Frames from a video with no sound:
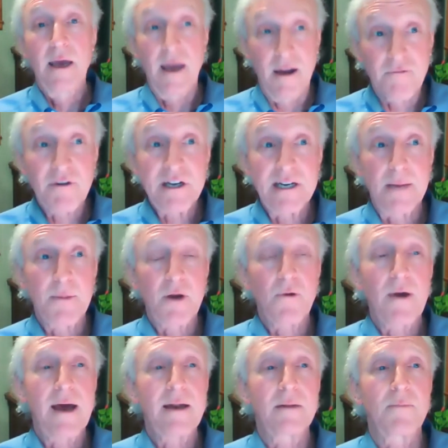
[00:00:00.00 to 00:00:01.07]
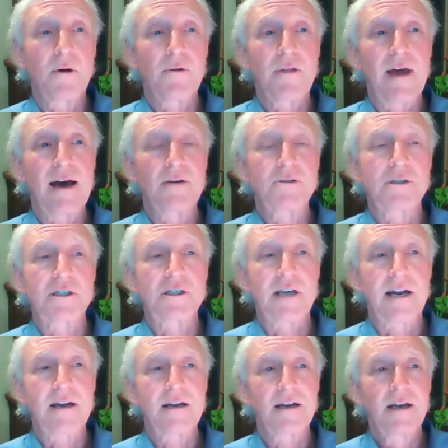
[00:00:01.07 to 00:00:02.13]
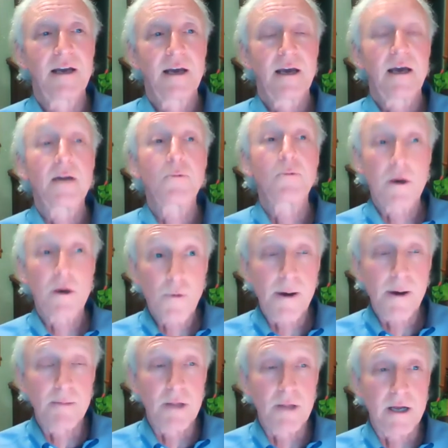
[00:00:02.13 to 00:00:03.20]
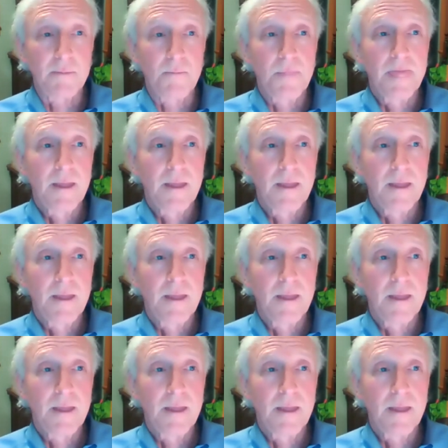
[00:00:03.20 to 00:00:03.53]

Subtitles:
every Democrat in both the House and Senate, and one Republican.